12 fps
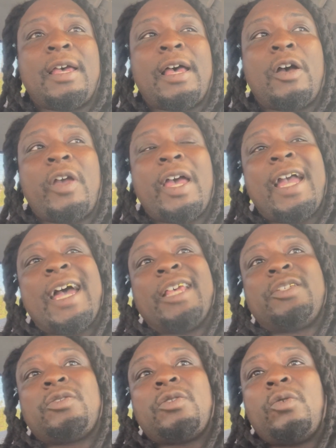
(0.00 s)
okay, I got
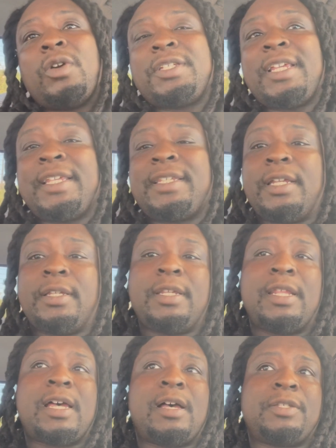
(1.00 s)
storage that's
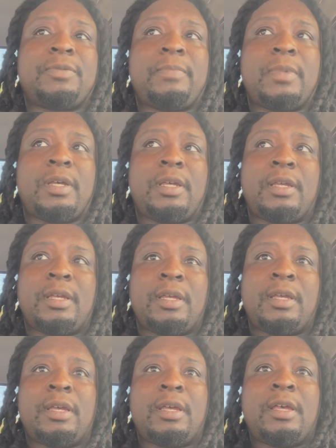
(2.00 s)
$60 a month.
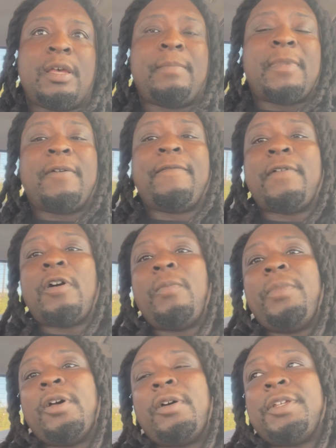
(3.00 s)
My phone
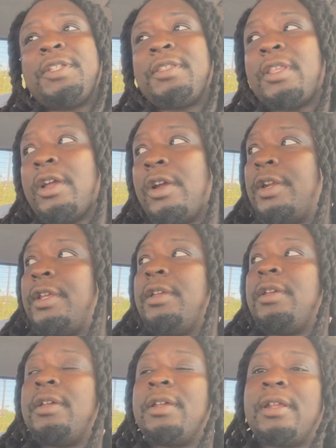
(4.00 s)
bill is
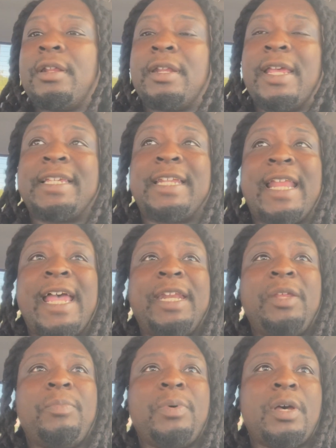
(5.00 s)
$30. That's
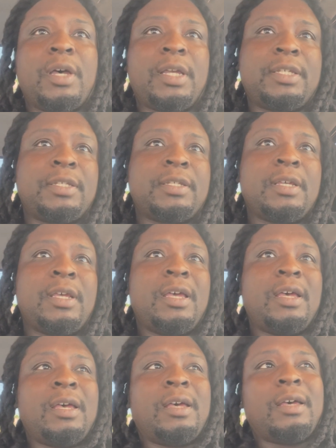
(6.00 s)
$90.
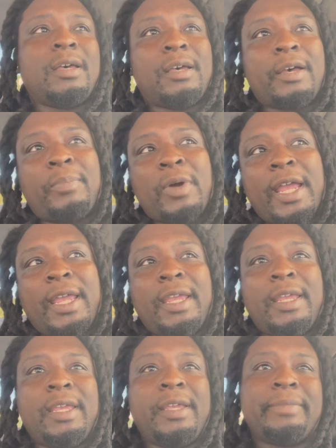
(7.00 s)
I probably
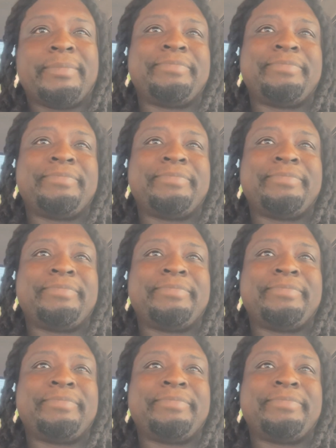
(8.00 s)
eat